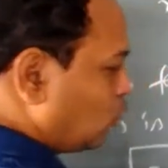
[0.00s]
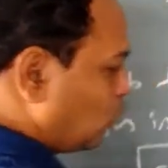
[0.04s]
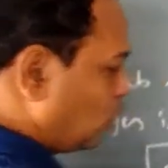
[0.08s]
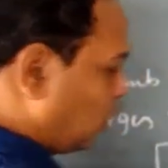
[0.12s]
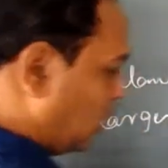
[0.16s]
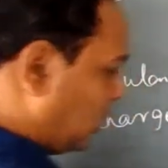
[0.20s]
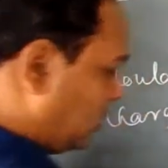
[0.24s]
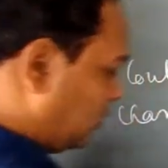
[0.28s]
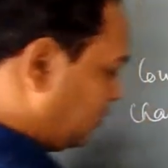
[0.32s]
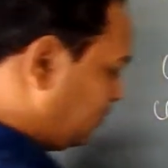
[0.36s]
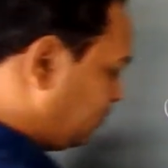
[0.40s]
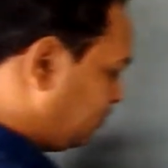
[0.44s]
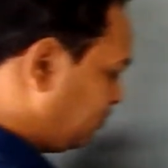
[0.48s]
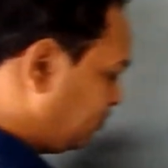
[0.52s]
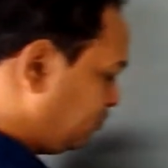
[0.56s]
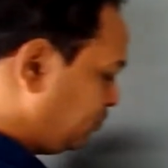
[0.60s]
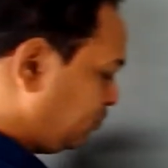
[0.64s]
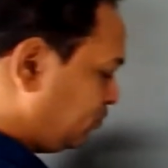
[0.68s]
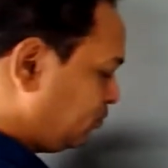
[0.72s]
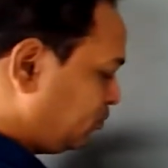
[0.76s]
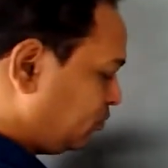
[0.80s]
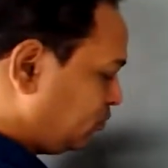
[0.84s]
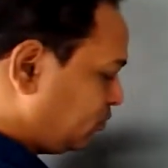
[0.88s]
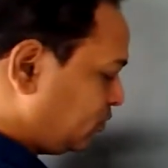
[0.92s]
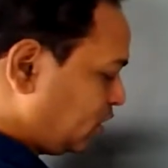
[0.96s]
1.
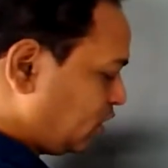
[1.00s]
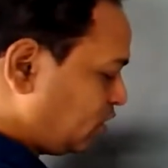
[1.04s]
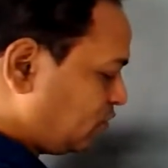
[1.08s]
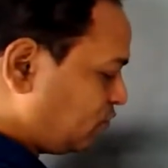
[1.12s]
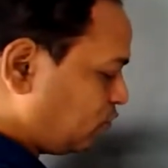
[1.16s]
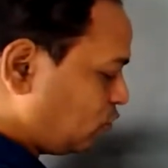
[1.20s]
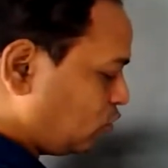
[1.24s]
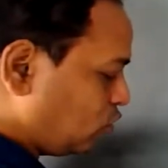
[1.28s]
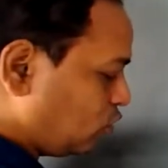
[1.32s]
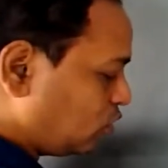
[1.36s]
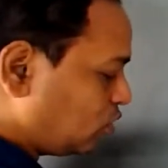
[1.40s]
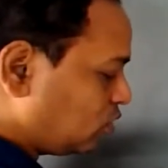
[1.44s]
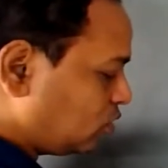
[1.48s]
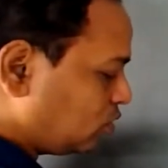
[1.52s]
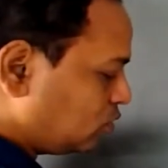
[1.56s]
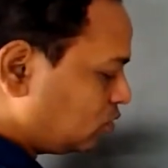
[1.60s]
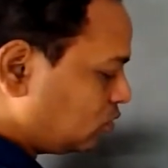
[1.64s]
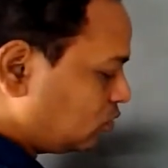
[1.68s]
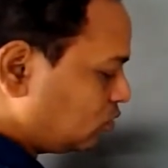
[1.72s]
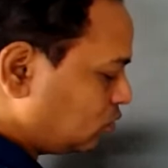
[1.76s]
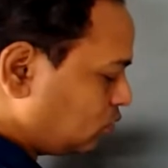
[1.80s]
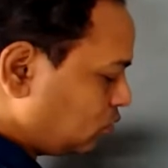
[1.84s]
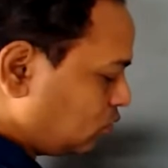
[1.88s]
Therefore,